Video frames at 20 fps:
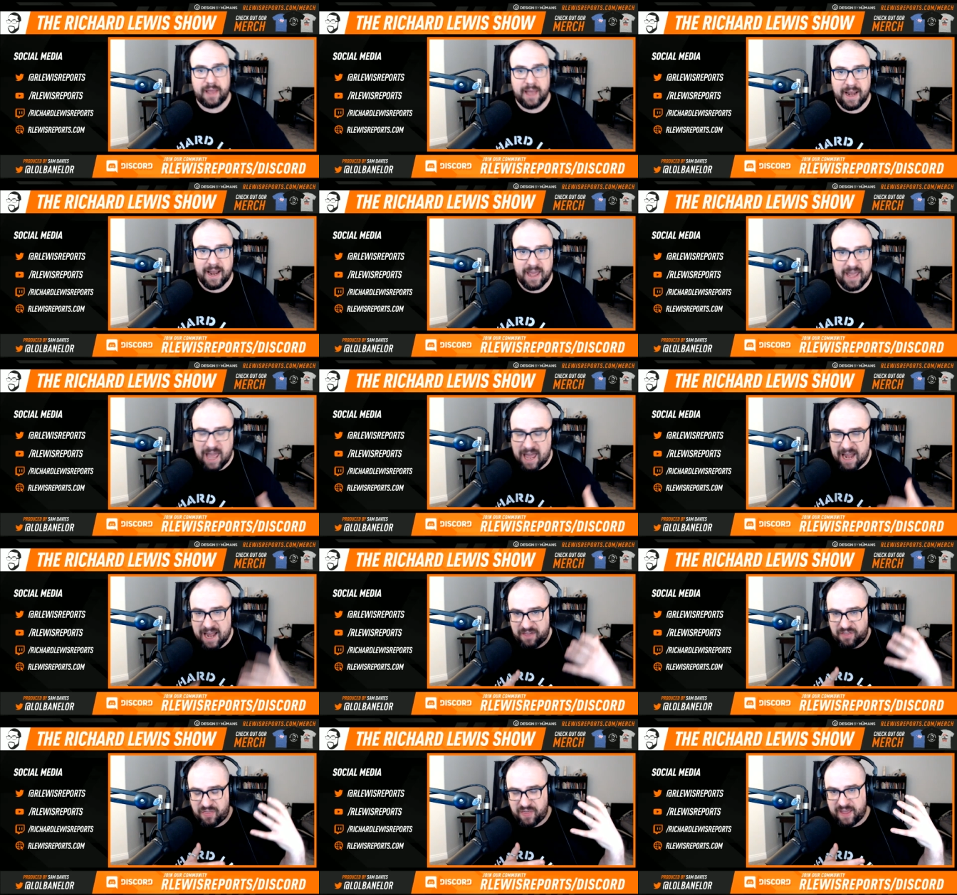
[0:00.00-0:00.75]
And I and
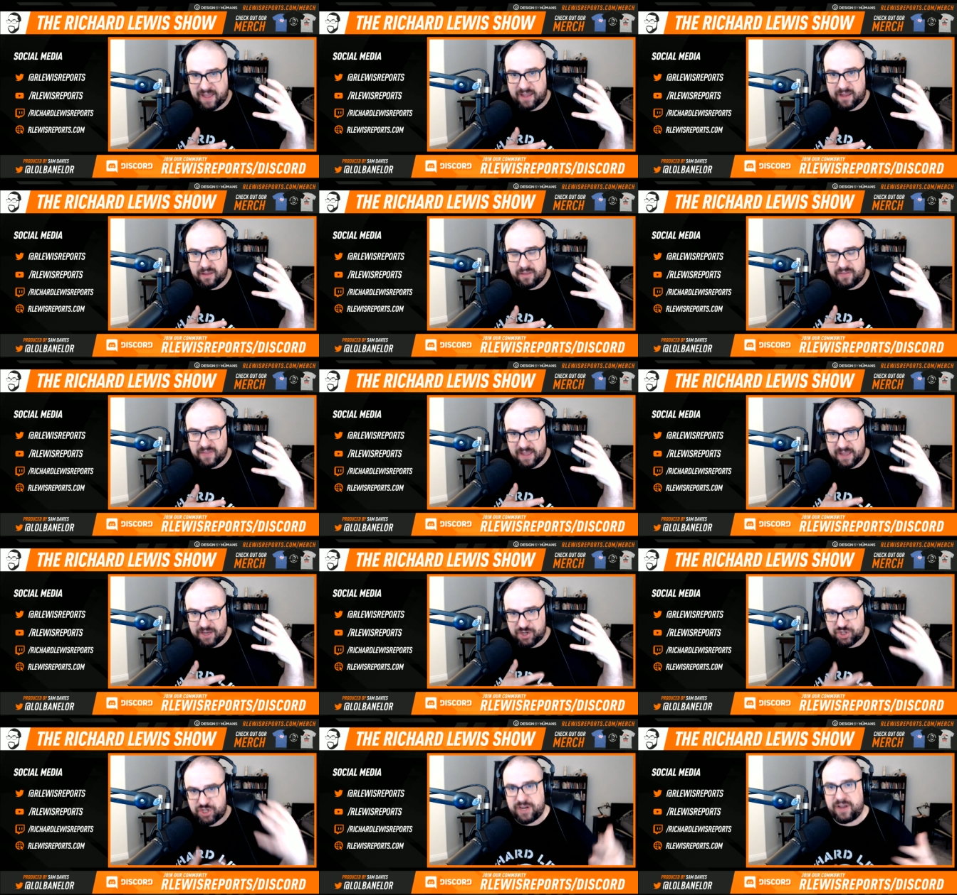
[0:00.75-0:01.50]
I think
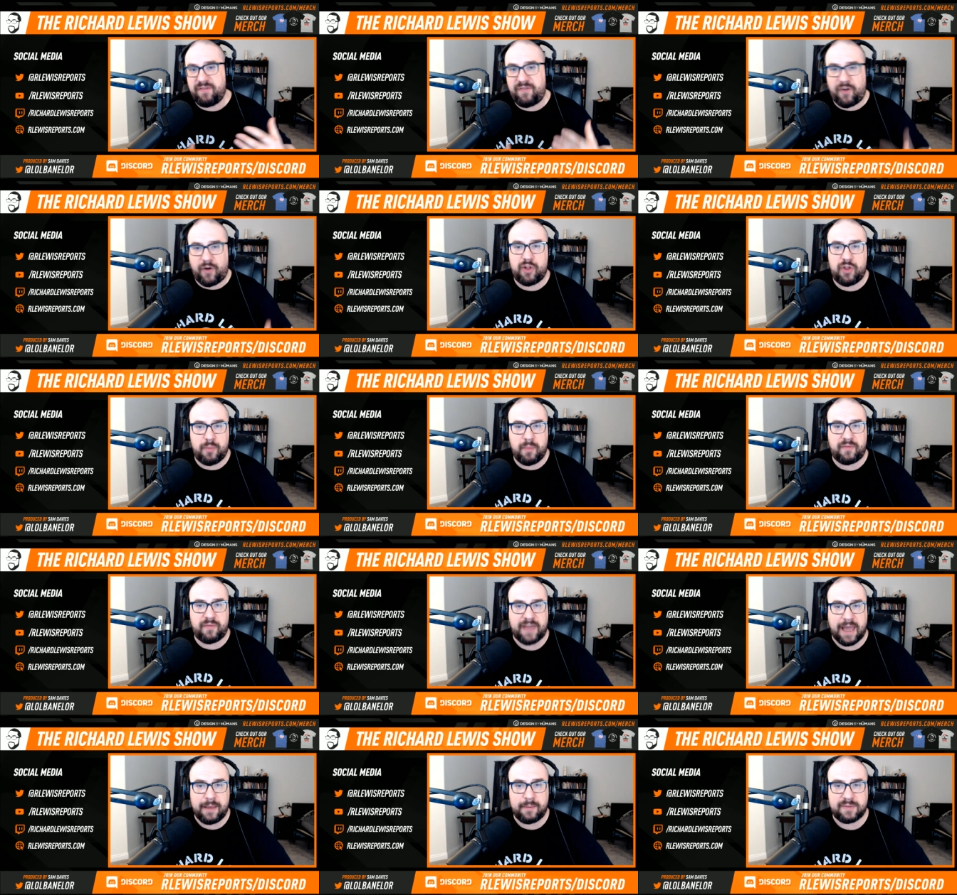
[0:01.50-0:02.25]
the sheer volume
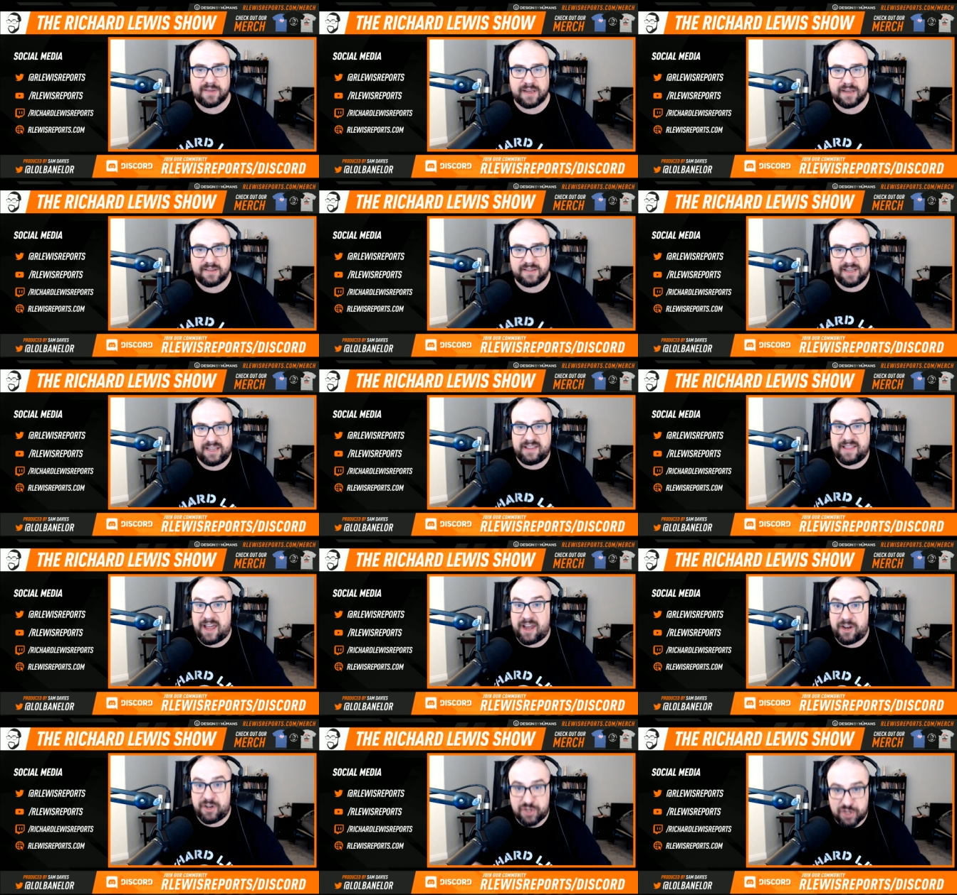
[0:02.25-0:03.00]
of games I see
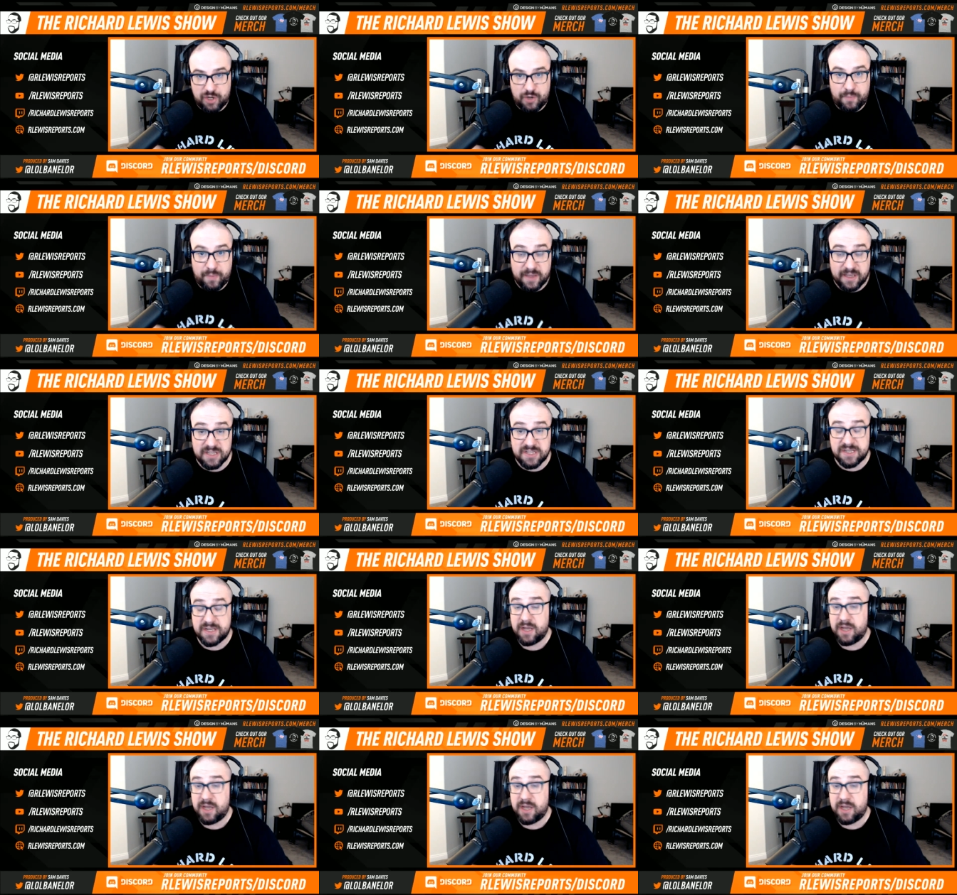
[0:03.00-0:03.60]
that are dubious,